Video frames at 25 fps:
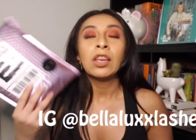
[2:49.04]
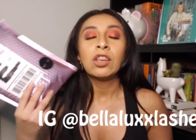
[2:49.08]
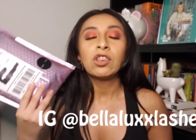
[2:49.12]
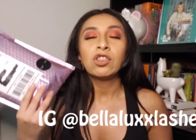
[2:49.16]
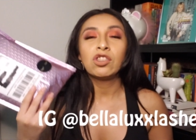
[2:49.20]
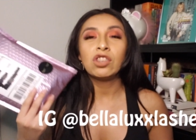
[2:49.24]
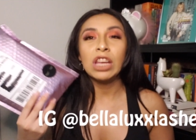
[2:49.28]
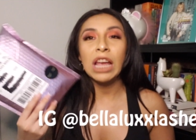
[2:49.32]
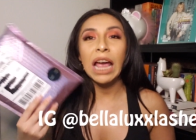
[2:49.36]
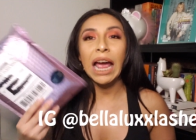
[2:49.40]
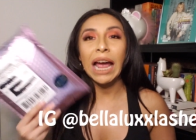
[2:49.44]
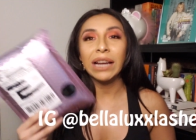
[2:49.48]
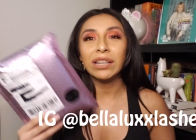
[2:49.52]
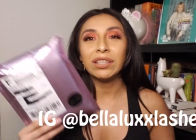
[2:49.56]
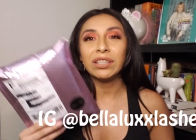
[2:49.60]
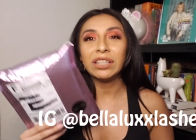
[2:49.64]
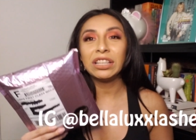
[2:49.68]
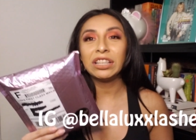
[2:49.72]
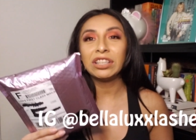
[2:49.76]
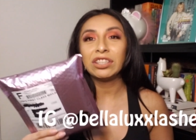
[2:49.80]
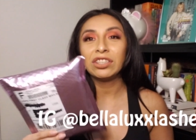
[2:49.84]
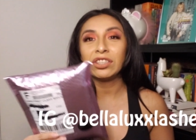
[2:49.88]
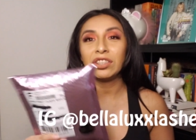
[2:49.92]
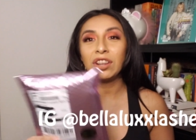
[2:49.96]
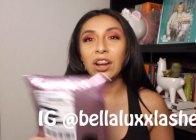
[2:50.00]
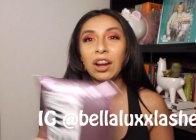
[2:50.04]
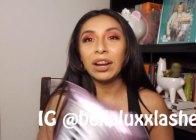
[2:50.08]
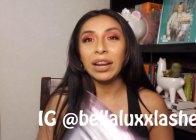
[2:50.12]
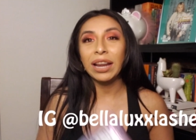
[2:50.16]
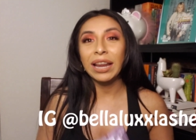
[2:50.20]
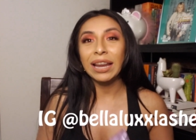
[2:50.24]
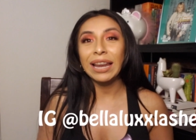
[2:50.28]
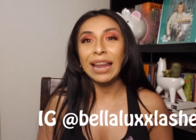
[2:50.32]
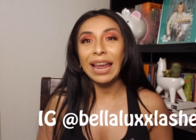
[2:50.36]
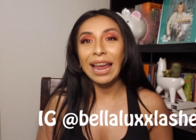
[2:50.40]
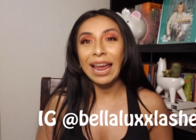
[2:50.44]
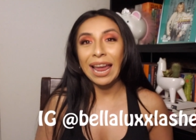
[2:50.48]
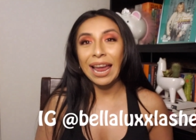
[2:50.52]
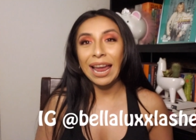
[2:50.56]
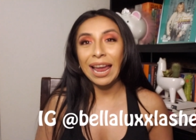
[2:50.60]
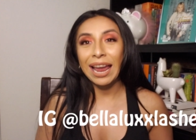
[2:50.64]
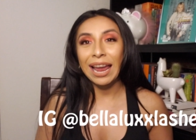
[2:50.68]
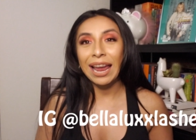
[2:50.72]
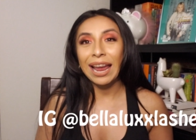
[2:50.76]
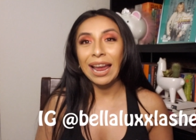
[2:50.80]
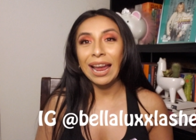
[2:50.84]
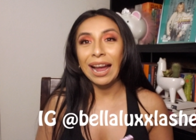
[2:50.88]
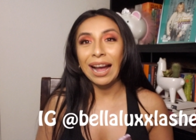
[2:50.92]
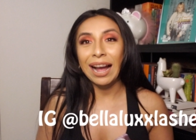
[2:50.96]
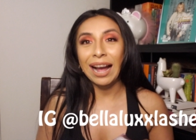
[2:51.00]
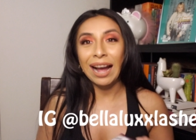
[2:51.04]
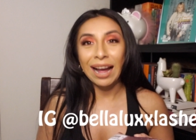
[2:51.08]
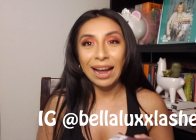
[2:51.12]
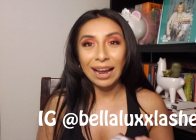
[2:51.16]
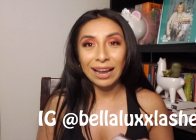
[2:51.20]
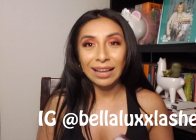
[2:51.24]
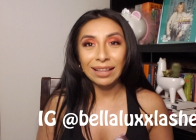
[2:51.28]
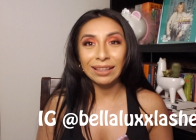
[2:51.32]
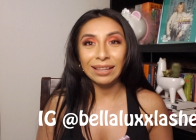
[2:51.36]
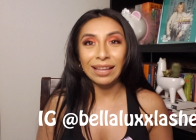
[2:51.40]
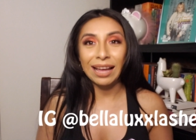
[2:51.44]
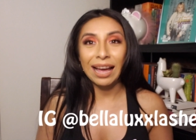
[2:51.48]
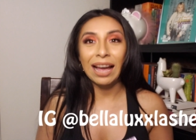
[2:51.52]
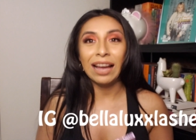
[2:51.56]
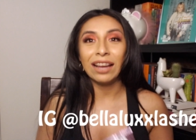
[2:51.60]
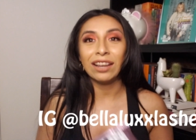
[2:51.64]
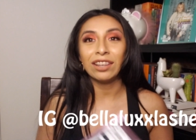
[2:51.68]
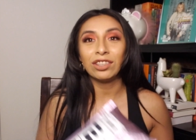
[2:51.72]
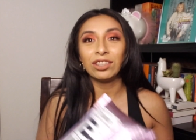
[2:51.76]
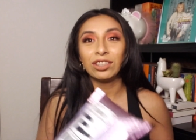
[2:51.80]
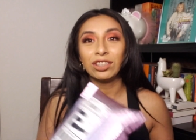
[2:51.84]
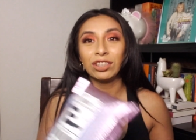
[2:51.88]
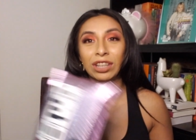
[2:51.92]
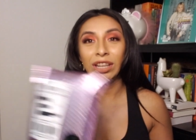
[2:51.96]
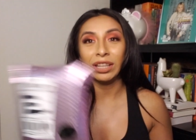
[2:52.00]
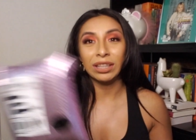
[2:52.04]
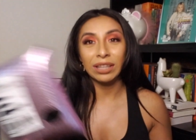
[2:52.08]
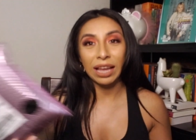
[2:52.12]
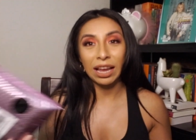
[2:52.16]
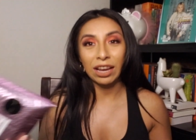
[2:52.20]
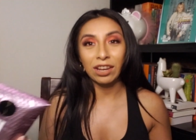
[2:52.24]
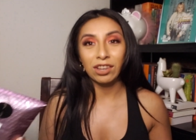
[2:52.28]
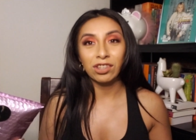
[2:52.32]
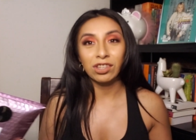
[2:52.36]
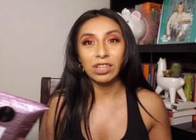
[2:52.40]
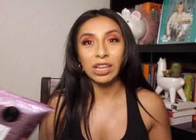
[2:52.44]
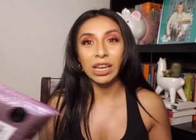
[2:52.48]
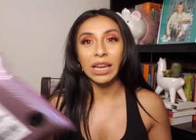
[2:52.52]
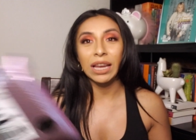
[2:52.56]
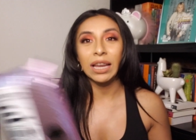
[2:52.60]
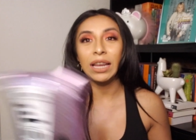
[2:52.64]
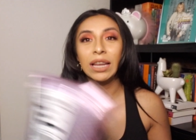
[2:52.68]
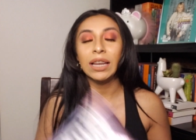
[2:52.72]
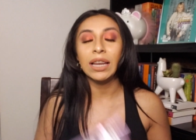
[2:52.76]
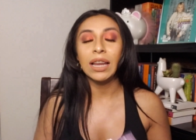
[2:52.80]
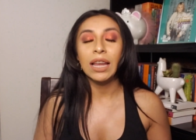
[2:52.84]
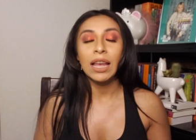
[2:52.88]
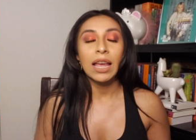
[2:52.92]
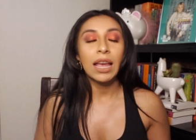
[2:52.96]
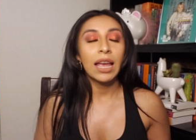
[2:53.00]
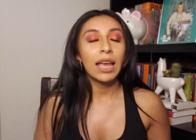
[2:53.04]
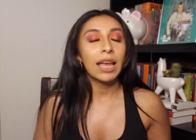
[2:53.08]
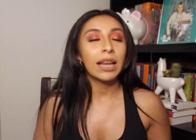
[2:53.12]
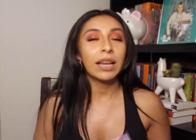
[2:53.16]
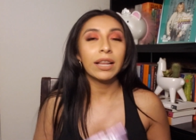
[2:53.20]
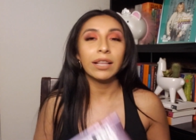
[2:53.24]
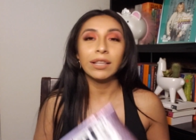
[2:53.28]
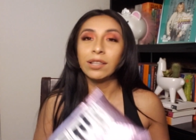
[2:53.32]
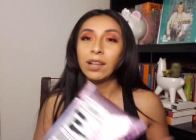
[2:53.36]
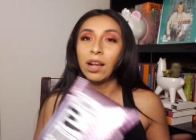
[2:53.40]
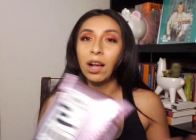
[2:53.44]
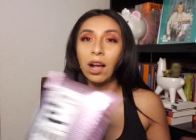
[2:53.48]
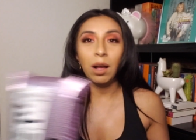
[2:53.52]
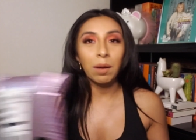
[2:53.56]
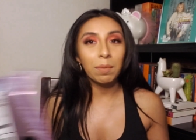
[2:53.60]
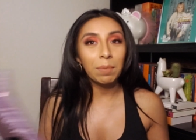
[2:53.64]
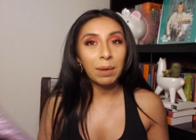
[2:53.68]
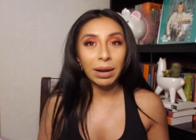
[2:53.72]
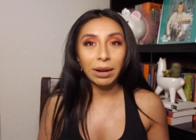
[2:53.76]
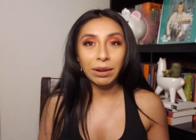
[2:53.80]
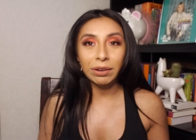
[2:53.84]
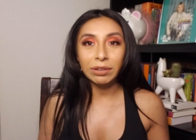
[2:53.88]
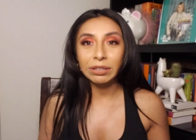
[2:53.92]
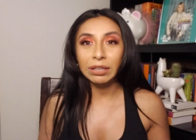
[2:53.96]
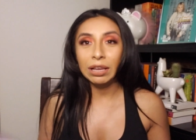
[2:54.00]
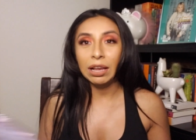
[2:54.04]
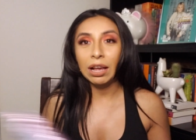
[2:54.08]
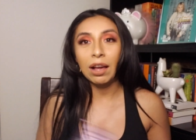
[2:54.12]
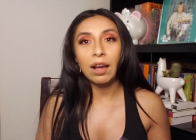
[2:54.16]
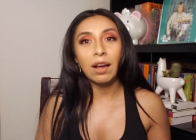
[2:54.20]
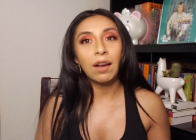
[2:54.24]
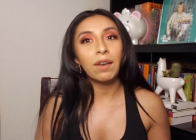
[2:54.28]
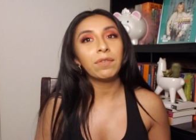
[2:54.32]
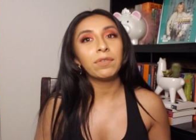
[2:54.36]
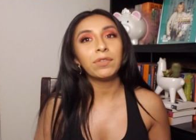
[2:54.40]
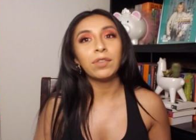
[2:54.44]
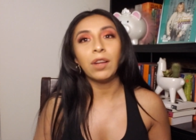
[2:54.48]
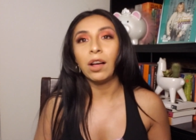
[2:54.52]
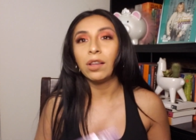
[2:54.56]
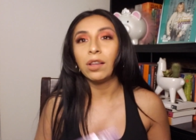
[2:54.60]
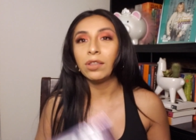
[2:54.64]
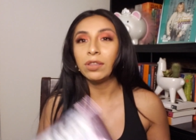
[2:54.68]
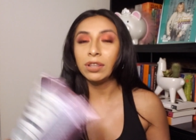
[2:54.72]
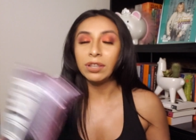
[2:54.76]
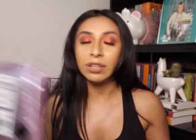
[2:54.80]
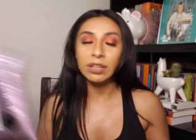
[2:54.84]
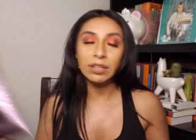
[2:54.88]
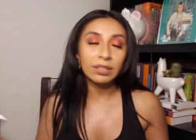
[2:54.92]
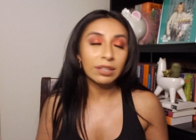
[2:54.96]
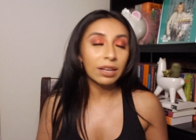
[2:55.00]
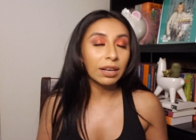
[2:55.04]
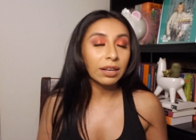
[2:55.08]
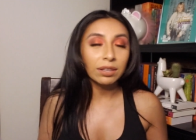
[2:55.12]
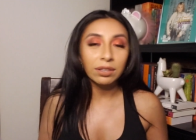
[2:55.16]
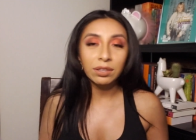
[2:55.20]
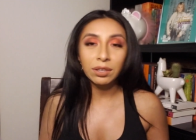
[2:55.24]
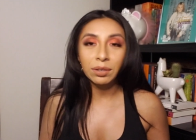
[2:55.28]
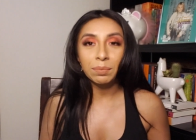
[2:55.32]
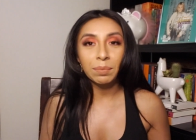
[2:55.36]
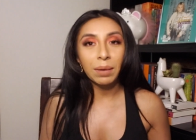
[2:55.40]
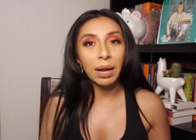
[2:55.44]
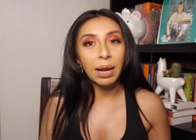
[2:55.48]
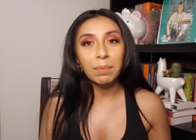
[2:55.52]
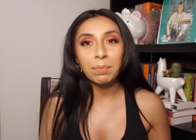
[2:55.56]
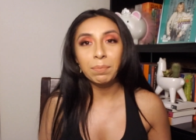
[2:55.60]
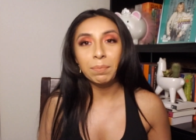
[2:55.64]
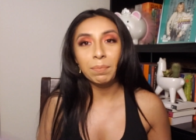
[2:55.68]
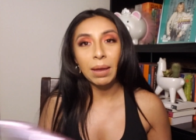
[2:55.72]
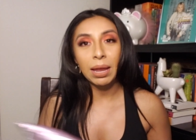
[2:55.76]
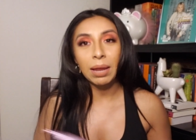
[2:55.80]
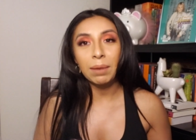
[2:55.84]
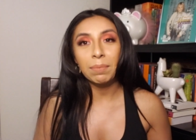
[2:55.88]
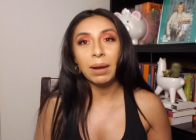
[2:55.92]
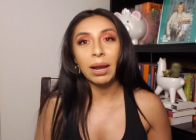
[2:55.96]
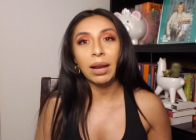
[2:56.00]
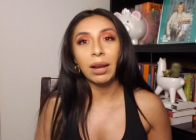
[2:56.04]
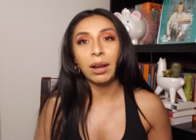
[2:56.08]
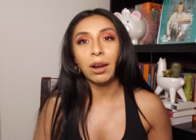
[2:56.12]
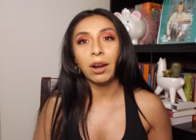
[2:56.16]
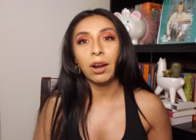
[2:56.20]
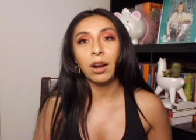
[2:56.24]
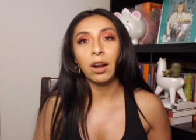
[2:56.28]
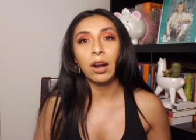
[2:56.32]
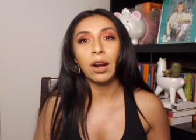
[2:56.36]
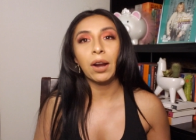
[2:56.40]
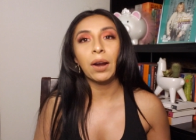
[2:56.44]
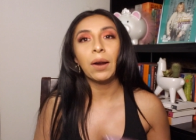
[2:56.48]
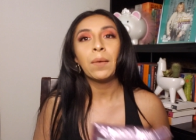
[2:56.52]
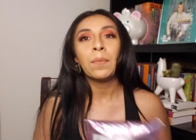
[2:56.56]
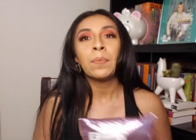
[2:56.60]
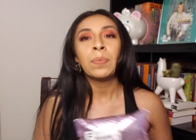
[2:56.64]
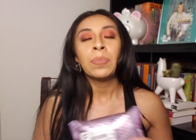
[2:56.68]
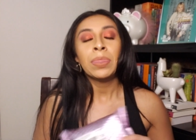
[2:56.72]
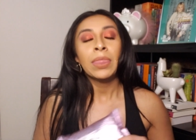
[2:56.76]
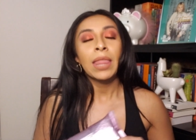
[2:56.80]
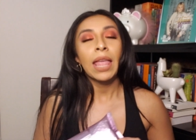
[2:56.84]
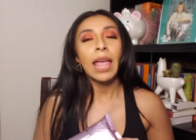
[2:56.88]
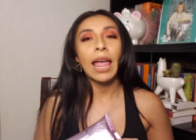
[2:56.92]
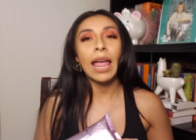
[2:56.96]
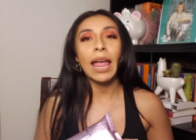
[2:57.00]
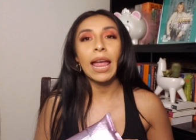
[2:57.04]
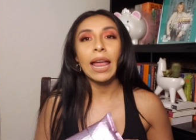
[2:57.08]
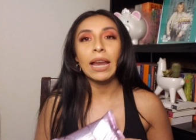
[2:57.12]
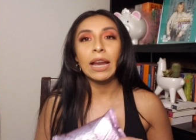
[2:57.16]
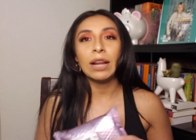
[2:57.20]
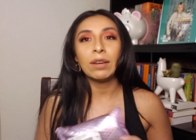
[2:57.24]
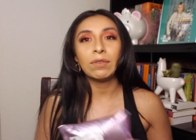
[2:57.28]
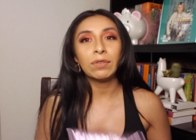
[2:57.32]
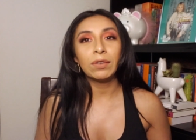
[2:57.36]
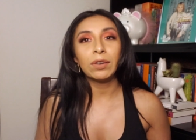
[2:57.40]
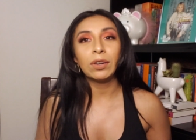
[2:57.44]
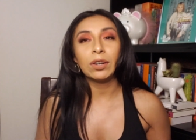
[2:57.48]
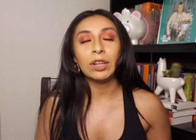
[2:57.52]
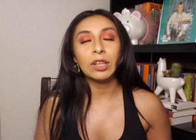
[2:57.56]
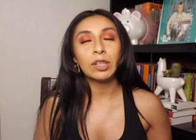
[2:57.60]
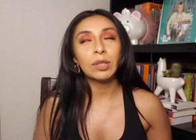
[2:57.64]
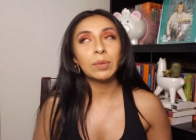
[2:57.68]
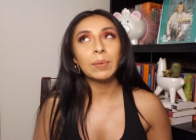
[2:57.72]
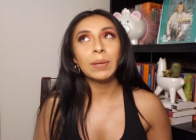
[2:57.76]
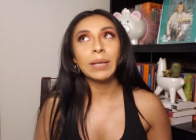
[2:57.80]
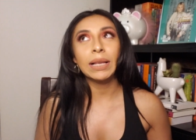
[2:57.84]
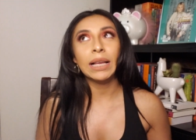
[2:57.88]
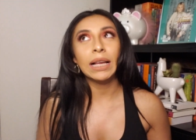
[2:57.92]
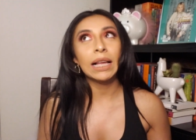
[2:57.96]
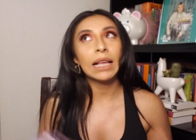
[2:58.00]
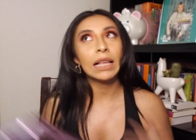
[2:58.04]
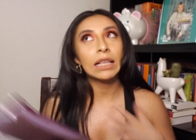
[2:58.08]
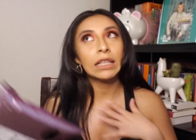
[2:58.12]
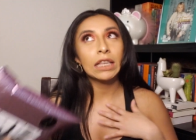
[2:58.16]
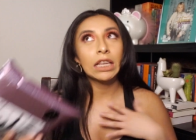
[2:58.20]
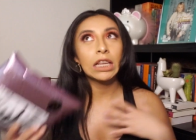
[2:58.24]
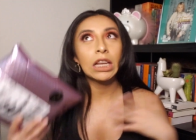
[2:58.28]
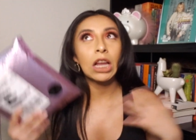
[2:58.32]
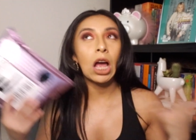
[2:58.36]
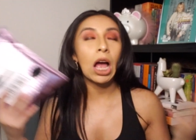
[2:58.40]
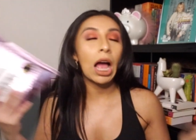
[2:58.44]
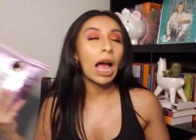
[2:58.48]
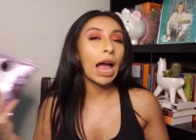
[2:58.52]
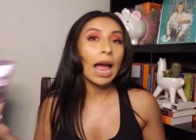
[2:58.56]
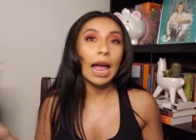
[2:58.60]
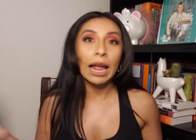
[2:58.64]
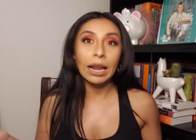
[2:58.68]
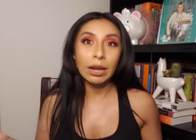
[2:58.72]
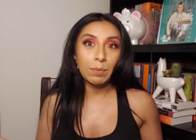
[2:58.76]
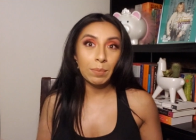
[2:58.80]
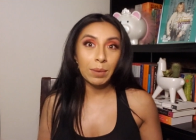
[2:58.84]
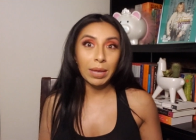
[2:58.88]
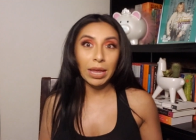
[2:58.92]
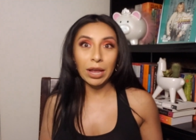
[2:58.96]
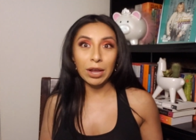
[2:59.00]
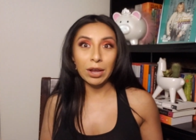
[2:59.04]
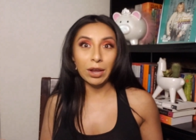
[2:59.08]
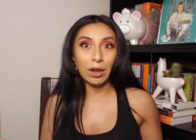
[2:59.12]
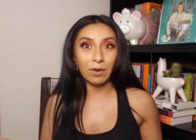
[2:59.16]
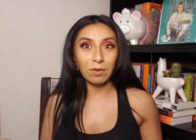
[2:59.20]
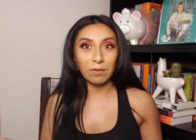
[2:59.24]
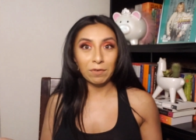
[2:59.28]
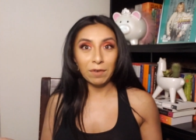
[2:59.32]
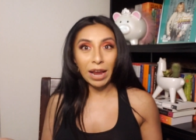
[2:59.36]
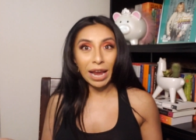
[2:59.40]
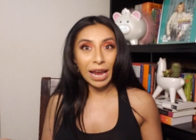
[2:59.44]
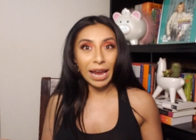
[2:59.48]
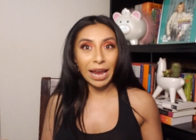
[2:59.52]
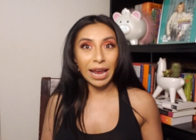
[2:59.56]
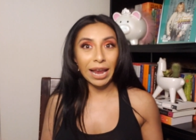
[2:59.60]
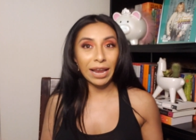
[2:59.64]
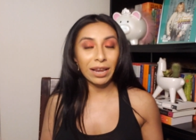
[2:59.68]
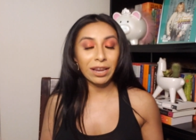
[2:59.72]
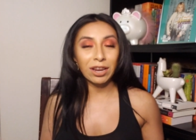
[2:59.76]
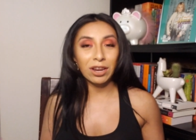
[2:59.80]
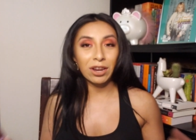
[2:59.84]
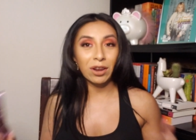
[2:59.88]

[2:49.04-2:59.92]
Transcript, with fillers: She actually started a eyelash collection, and it's all by herself. All the designs are made by her. And of course, because, you know, I had to be a good friend,